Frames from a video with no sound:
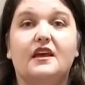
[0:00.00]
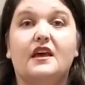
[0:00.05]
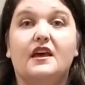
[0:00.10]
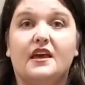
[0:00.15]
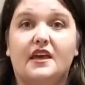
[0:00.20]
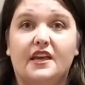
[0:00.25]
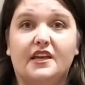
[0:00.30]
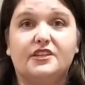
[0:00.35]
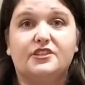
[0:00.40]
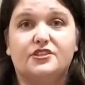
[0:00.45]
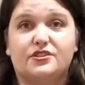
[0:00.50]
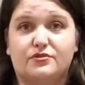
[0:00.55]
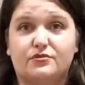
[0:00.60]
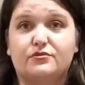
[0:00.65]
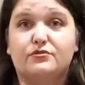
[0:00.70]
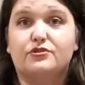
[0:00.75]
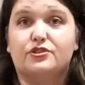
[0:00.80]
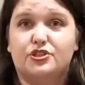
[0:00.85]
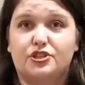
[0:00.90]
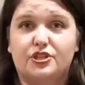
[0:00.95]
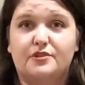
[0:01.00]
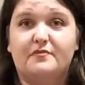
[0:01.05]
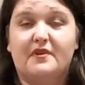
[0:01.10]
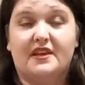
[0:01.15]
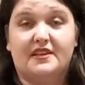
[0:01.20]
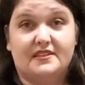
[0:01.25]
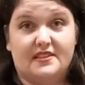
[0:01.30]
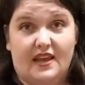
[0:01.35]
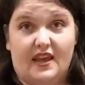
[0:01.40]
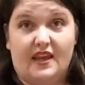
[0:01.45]
Each school should
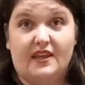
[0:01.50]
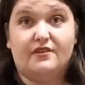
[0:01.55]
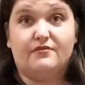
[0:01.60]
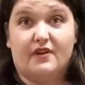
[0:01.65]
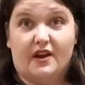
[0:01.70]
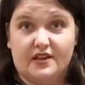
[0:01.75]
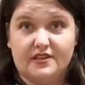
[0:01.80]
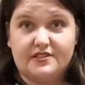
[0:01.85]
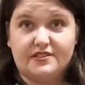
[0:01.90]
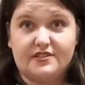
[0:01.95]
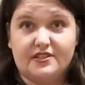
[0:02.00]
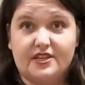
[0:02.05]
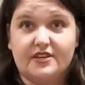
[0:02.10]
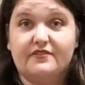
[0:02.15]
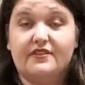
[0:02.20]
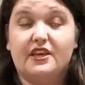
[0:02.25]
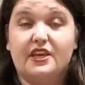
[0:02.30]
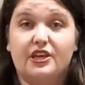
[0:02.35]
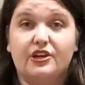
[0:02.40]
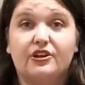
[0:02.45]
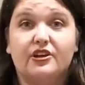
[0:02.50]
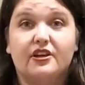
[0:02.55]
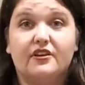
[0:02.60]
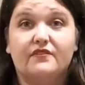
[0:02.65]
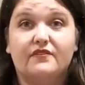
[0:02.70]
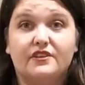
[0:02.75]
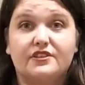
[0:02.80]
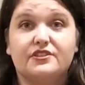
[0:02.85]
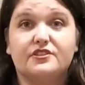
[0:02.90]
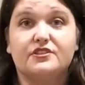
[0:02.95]
maintain a roster of hearing and
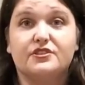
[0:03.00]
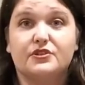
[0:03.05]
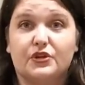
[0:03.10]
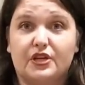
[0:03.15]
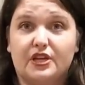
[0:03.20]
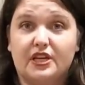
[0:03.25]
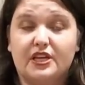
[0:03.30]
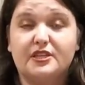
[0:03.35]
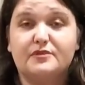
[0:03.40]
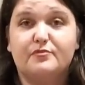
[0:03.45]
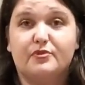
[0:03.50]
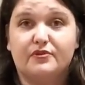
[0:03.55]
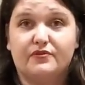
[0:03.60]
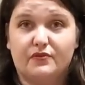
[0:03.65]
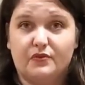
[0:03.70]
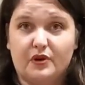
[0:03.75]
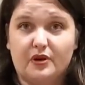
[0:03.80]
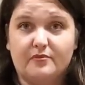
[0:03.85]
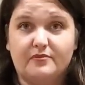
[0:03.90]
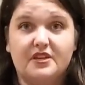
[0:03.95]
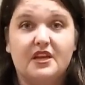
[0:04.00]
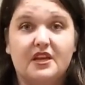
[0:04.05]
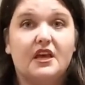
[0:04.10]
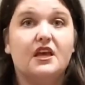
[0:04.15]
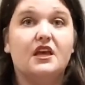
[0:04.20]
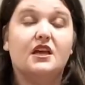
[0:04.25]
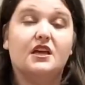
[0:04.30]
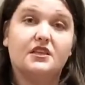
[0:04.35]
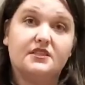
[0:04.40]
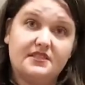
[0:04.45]
vision screenings performed
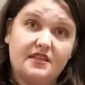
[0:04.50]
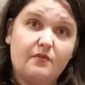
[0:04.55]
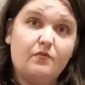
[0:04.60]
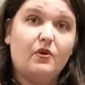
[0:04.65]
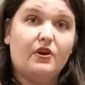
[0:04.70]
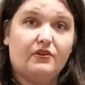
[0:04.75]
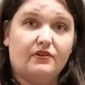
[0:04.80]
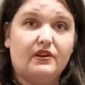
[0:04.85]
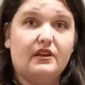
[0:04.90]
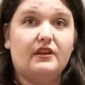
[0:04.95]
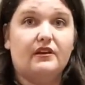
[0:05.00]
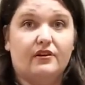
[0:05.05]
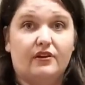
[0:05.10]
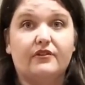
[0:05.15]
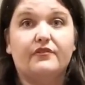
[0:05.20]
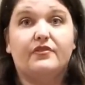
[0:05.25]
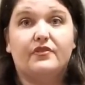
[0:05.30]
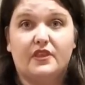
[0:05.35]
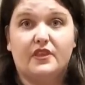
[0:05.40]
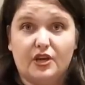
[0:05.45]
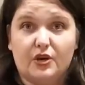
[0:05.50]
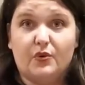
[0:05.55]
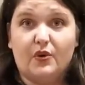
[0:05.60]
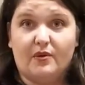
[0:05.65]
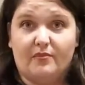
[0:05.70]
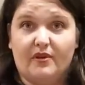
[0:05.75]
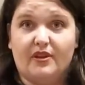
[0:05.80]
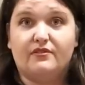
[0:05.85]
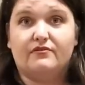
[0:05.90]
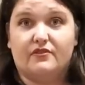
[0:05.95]
somewhere near the
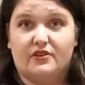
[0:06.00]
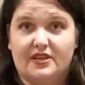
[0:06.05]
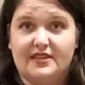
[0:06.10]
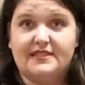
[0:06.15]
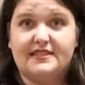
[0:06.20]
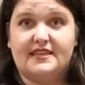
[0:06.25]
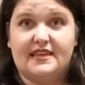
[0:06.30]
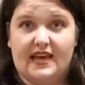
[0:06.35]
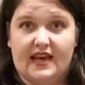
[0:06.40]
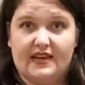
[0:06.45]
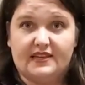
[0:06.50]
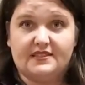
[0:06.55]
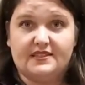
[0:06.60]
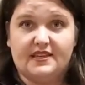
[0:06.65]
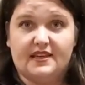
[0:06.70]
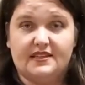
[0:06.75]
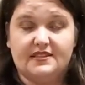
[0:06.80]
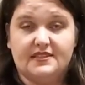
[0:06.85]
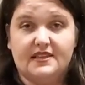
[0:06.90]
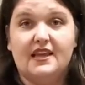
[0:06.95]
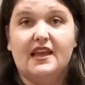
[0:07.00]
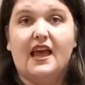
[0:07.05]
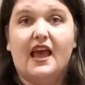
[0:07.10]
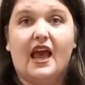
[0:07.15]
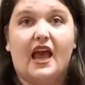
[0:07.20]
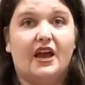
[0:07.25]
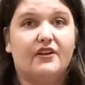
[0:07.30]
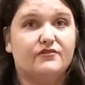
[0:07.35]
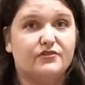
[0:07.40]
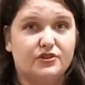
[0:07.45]
equipment for easy access.
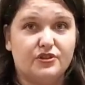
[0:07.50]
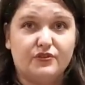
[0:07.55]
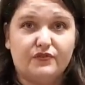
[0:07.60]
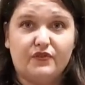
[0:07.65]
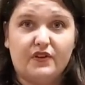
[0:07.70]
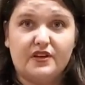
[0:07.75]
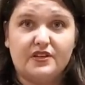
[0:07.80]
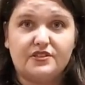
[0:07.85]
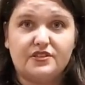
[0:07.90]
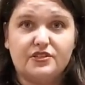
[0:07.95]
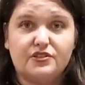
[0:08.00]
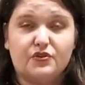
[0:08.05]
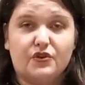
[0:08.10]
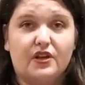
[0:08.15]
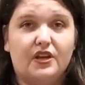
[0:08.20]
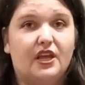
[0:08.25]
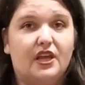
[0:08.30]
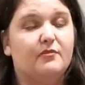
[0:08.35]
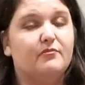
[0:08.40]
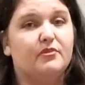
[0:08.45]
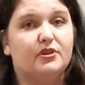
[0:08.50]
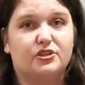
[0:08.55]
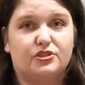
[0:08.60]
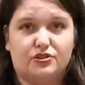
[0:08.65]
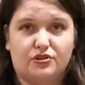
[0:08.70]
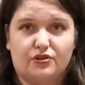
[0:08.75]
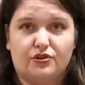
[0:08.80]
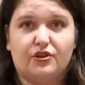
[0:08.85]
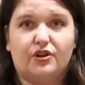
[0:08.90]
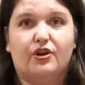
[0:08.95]
After you finish the screening, be
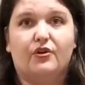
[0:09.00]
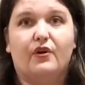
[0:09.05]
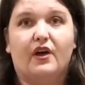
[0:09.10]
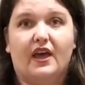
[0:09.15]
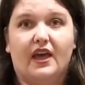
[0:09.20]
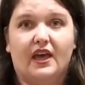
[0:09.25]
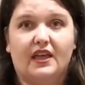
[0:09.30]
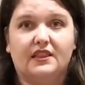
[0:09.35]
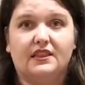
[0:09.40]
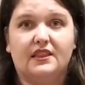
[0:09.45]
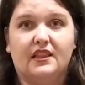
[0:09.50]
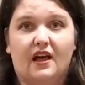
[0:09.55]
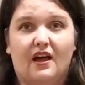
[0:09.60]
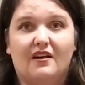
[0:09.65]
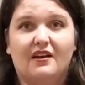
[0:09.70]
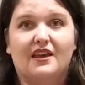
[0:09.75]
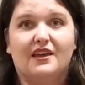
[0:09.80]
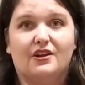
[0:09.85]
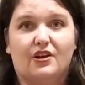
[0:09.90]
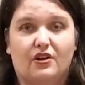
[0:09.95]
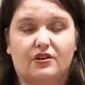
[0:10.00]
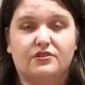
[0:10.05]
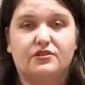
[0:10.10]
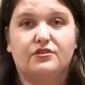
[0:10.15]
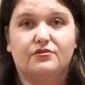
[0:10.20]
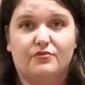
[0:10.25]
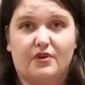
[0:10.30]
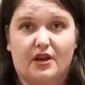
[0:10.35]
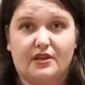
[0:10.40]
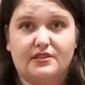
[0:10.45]
sure to go ahead and log it onto
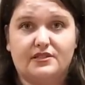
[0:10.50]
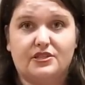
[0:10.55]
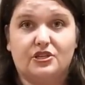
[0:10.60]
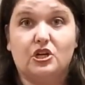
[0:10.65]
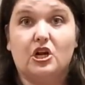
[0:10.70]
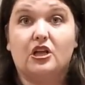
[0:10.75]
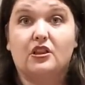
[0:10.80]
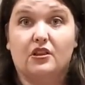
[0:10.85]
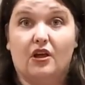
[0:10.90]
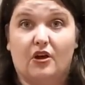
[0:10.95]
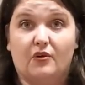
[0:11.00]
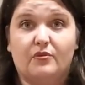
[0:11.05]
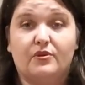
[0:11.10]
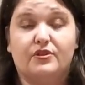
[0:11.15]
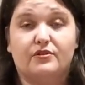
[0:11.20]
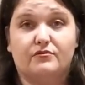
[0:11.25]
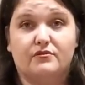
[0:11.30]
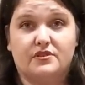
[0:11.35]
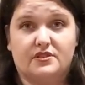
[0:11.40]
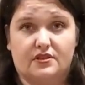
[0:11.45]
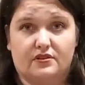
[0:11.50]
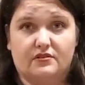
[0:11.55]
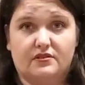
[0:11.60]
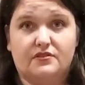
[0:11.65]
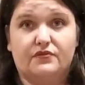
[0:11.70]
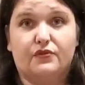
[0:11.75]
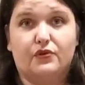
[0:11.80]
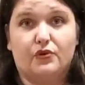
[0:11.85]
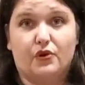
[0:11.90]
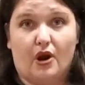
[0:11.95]
the roster along with the results
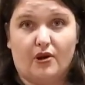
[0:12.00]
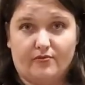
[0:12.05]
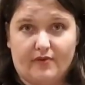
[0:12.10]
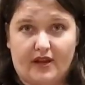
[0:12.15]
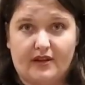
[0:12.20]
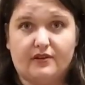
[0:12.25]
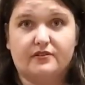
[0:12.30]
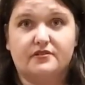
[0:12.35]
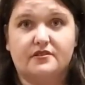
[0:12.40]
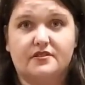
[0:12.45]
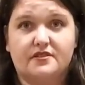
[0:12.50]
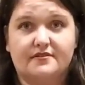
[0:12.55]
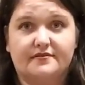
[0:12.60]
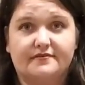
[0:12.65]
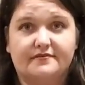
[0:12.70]
for our records.